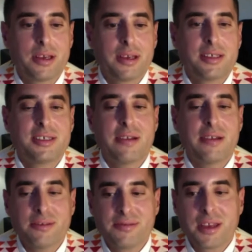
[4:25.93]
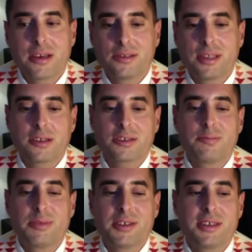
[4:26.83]
several videos that are
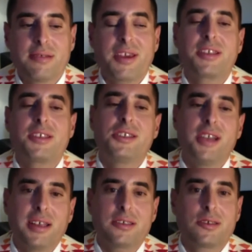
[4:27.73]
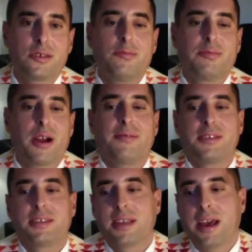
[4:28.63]
specific just to
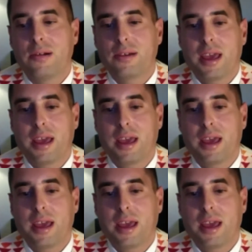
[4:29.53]
Provincetown.